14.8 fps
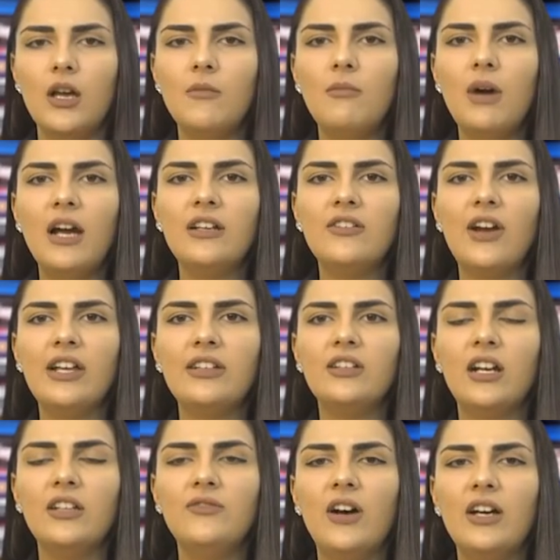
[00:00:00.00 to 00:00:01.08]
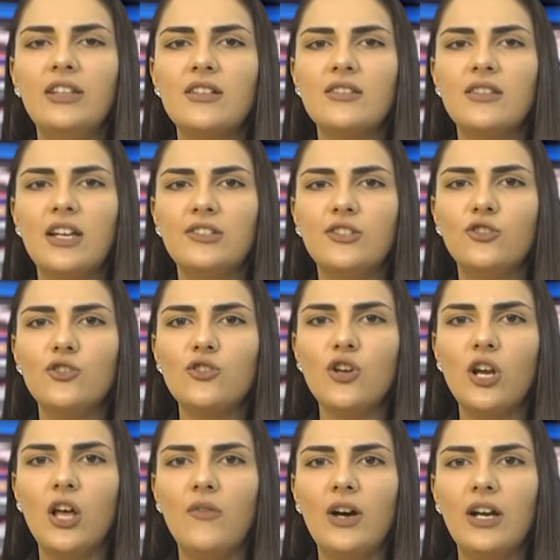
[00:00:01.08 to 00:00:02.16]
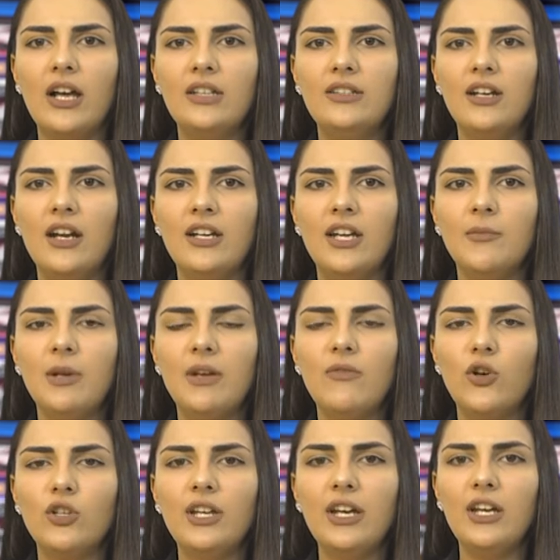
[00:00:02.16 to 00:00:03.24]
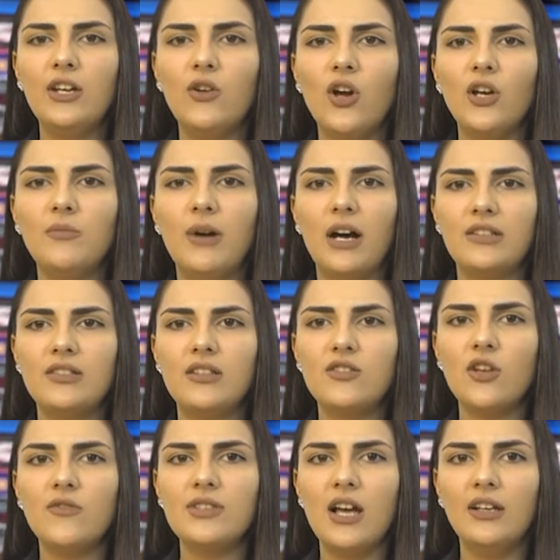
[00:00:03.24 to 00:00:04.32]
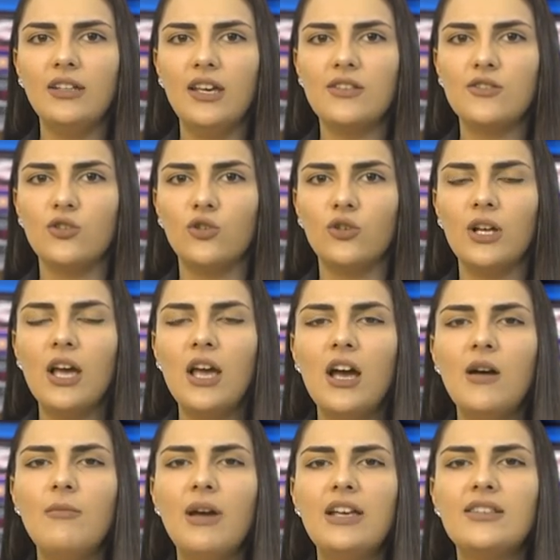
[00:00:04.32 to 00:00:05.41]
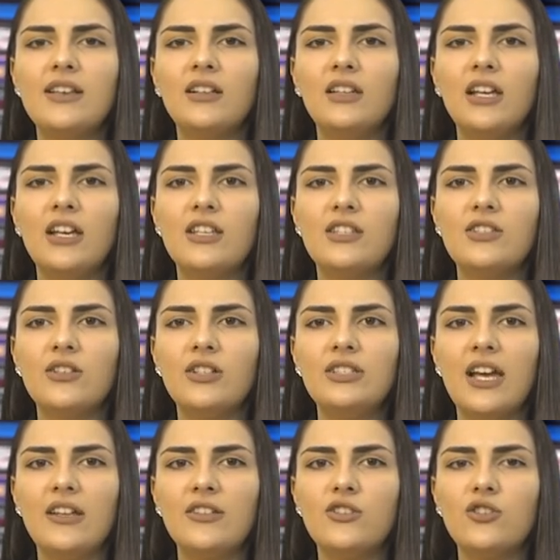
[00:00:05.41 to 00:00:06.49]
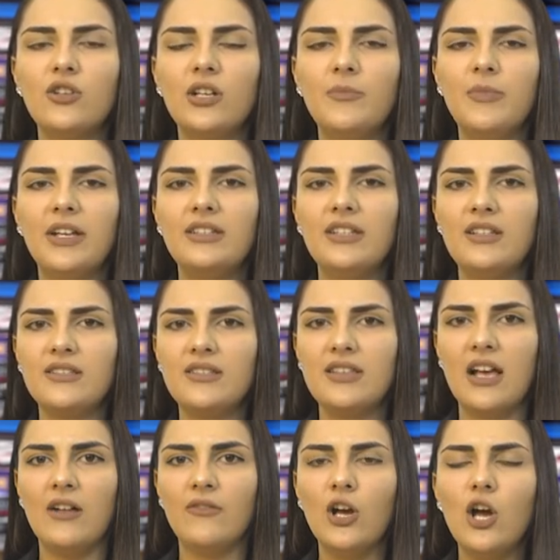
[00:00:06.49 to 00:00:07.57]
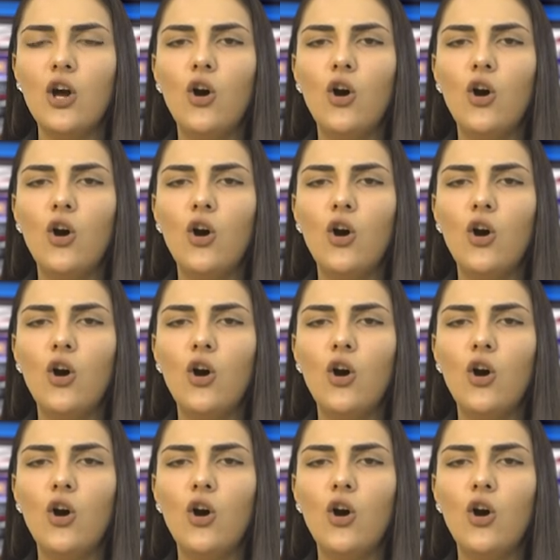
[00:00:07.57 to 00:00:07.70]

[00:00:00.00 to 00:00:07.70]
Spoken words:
My great-grandfather's letter to Zorawar Andranik before the heroic battles of Zangezur. Amazingly, history tends to repeat itself.